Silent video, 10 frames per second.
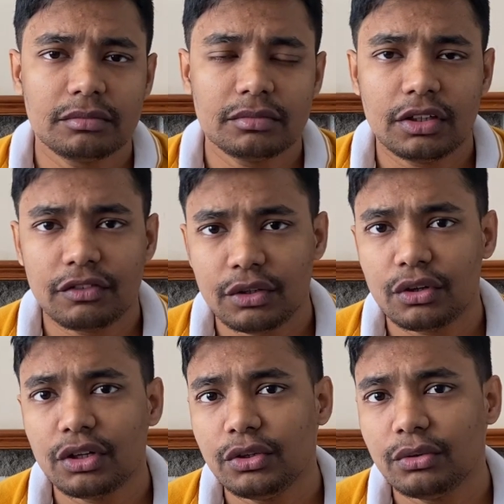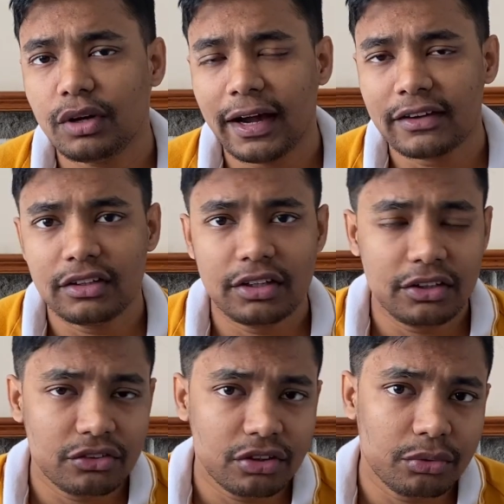if at all you actually
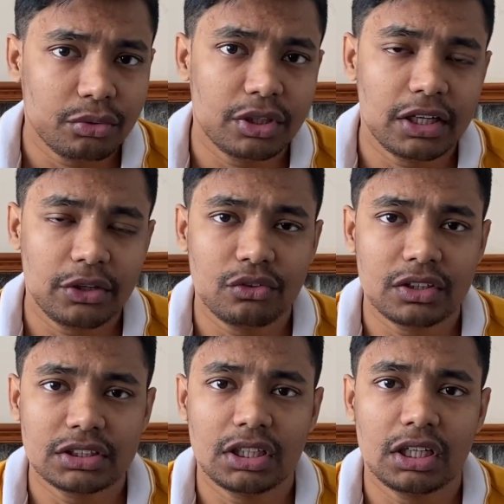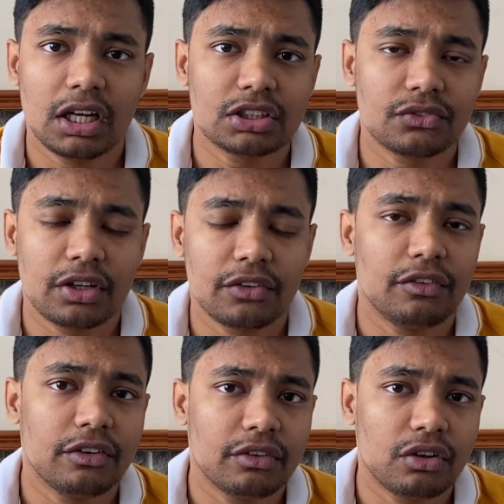reach out to that university and ask for a
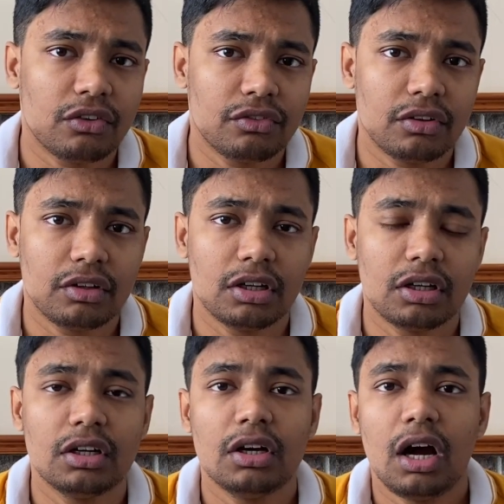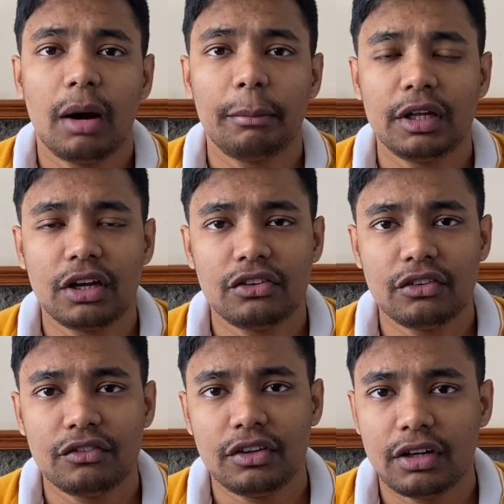waiver of the application
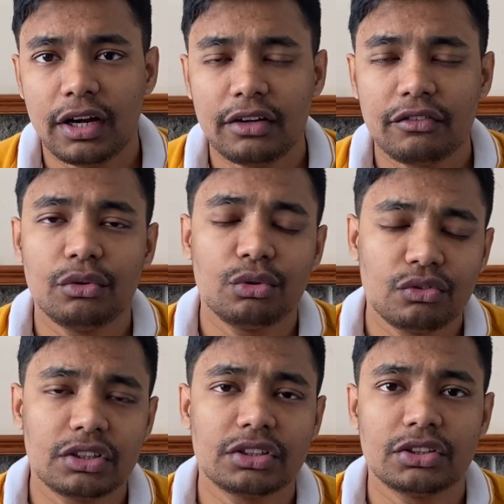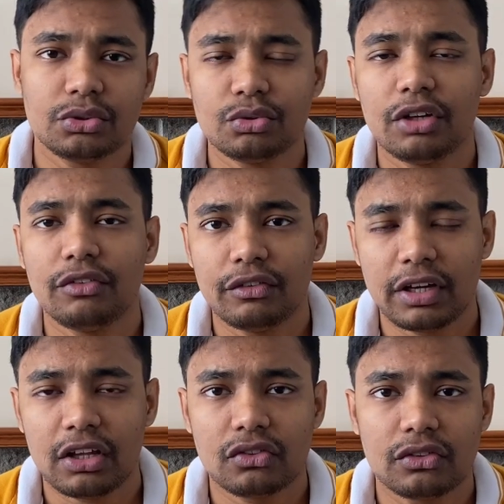fee, right? Few universities do the waiver
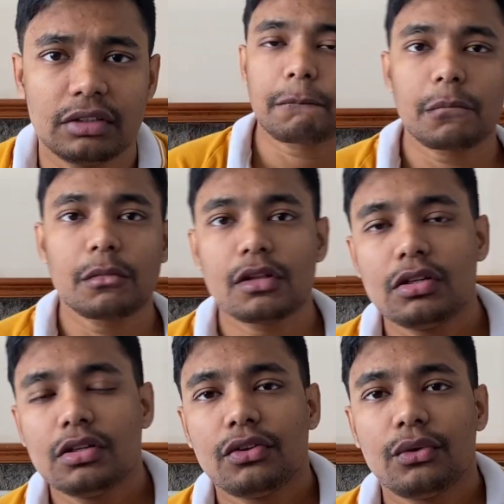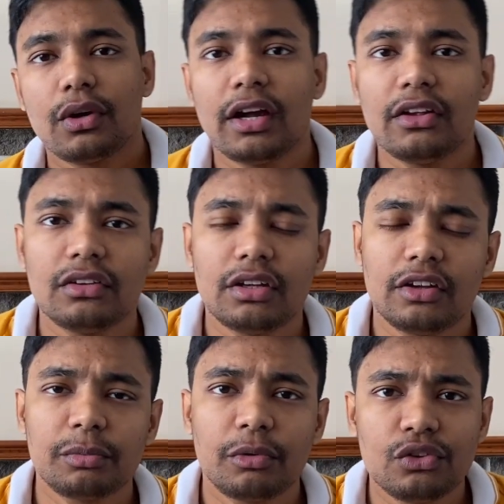as well. So guys,
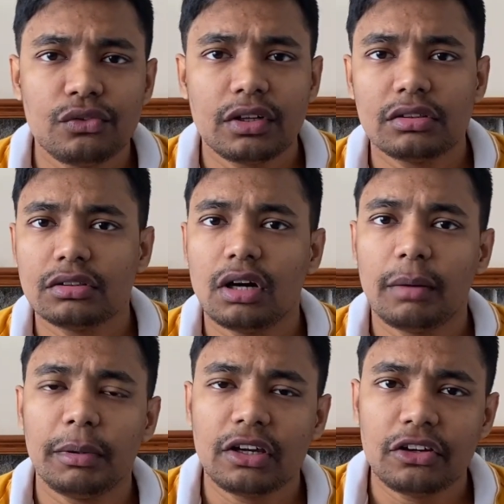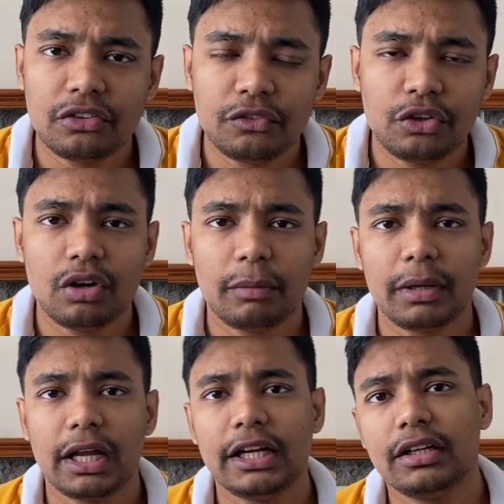response for the application which you
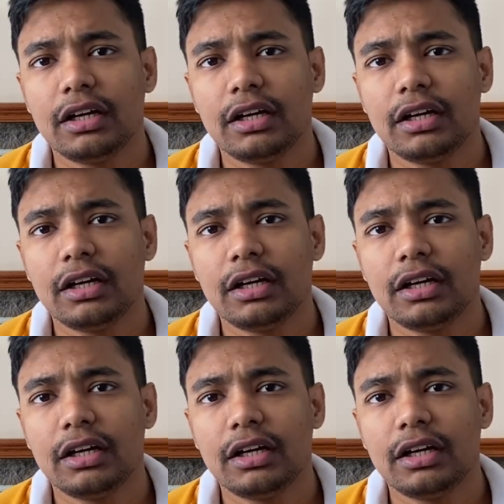applied